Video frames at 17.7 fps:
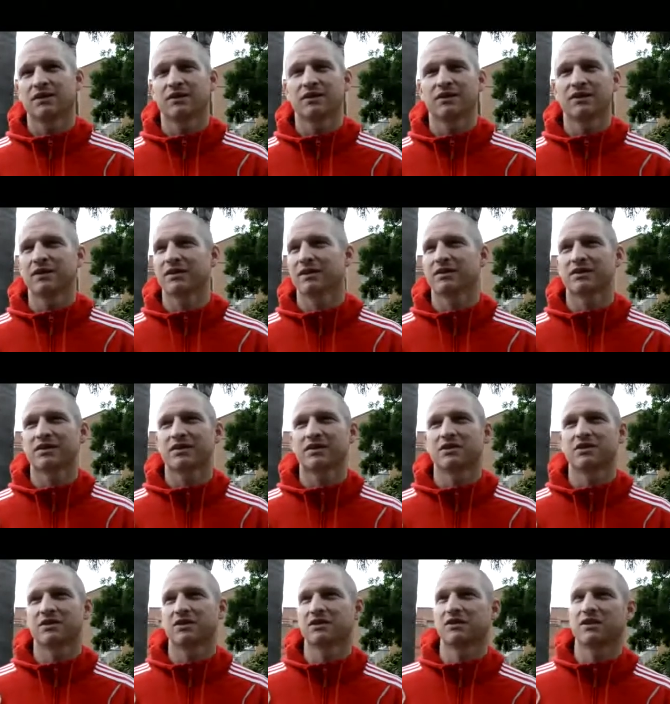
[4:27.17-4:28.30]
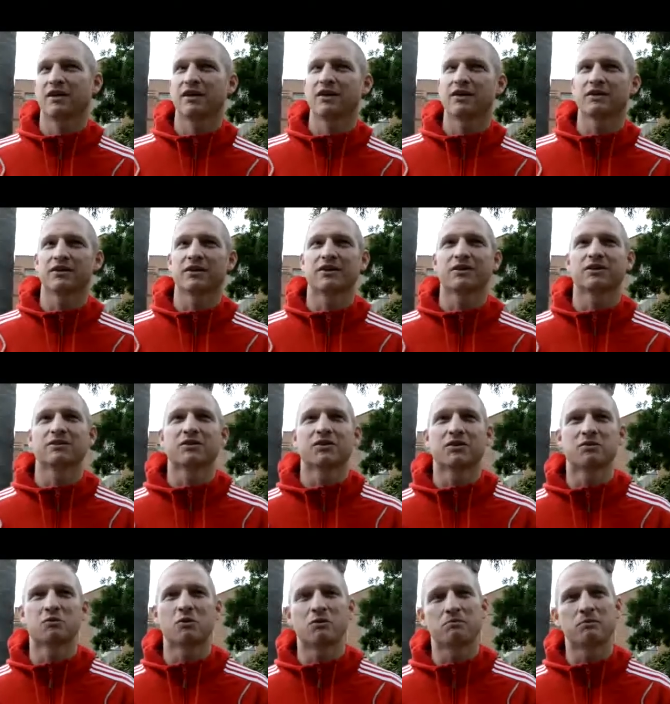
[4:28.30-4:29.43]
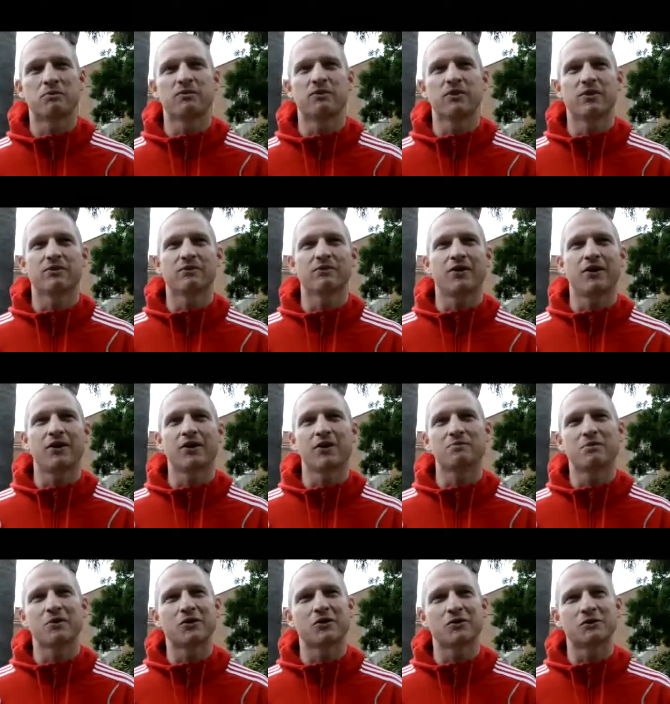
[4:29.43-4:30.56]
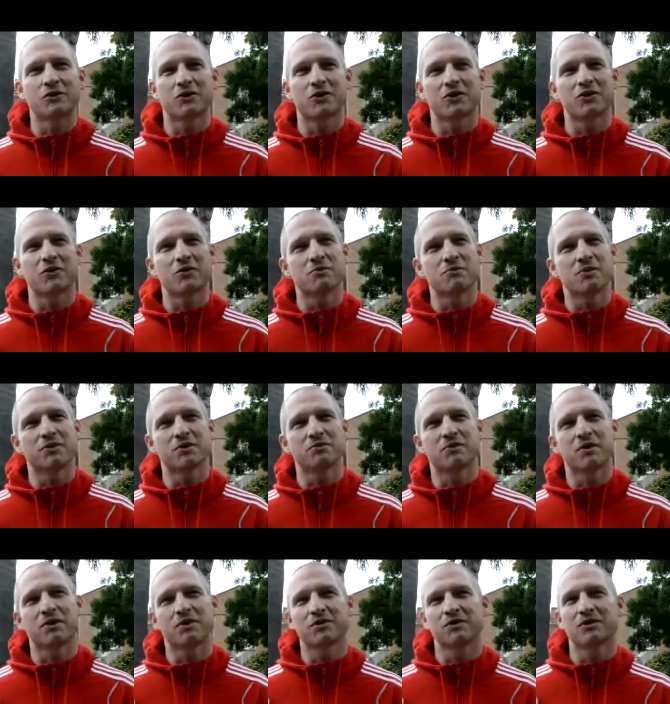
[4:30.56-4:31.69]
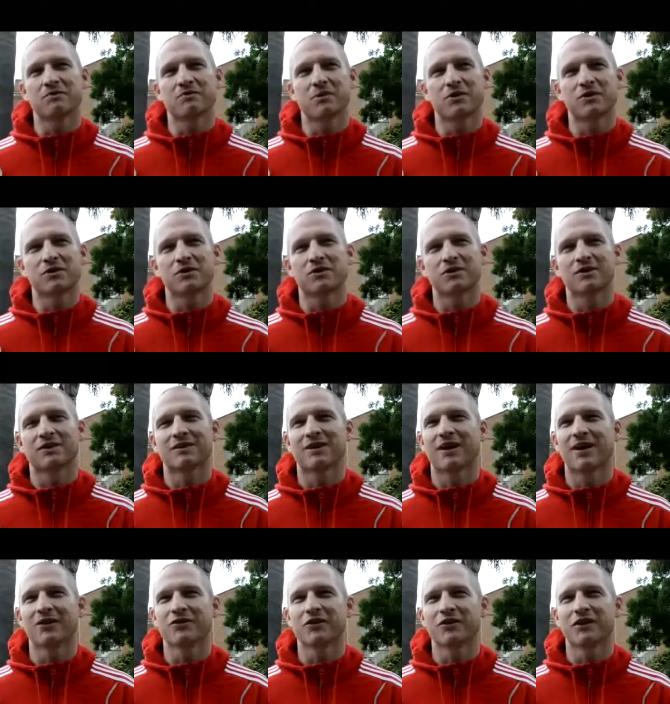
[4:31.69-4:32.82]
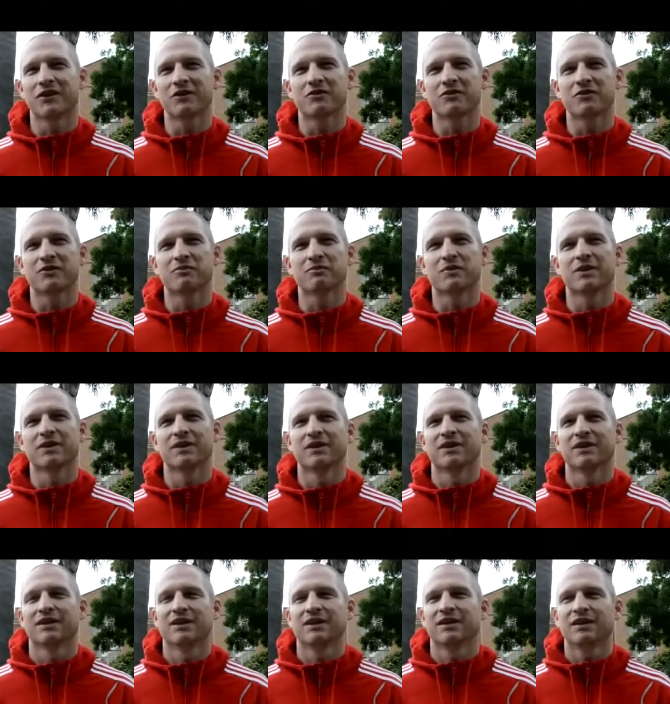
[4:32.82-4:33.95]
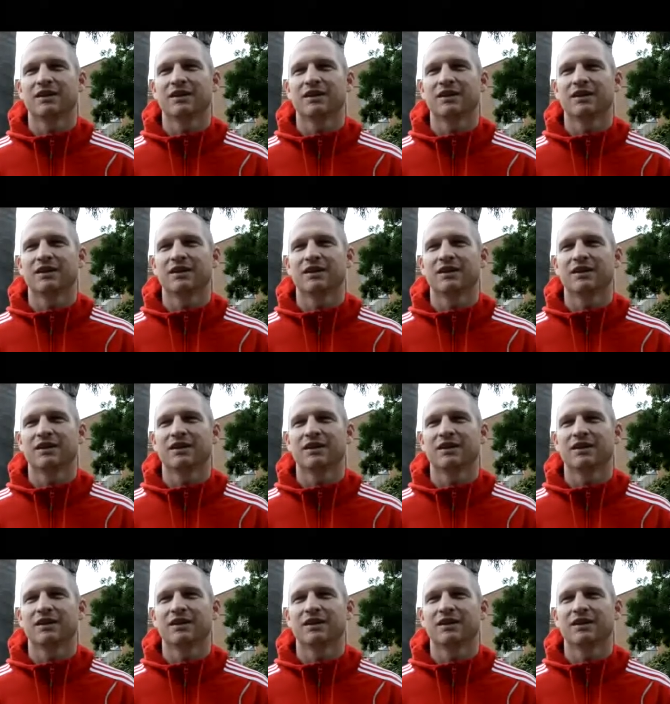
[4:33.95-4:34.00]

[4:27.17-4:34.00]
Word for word: it's the saying that it's what the fire that burns within them as opposed to burns underneath them.